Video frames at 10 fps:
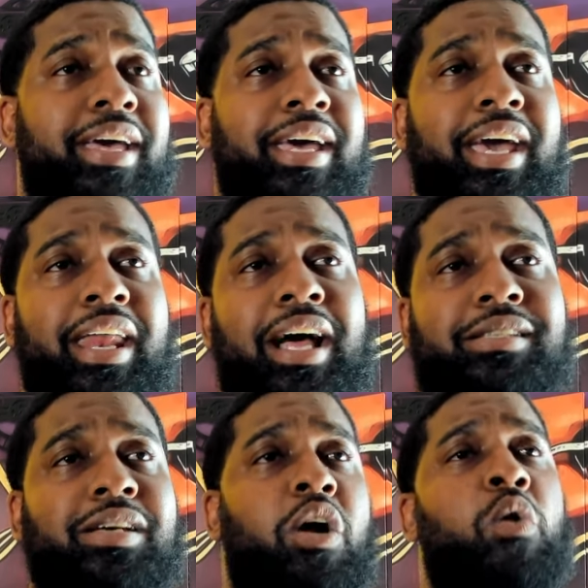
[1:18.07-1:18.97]
And I
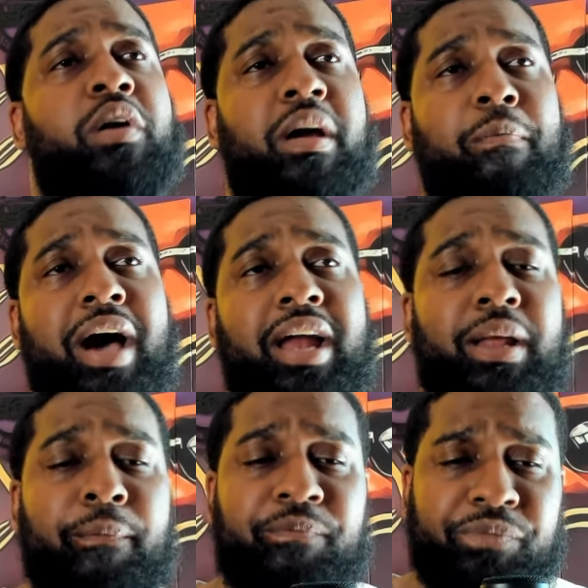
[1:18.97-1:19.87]
told everybody,
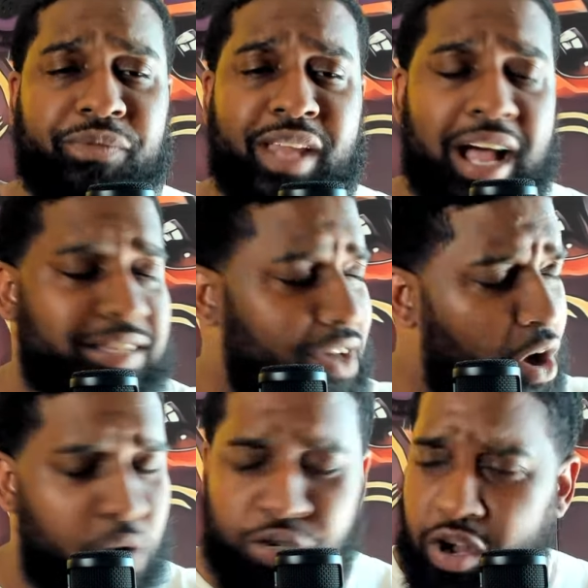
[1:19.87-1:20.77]
I
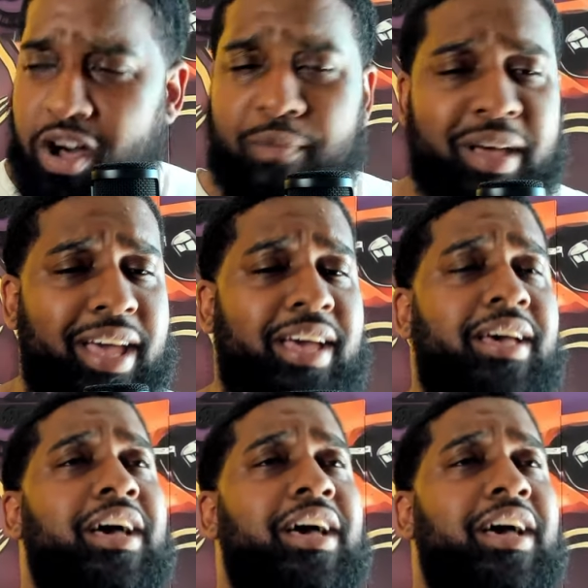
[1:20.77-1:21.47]
told y'all, man,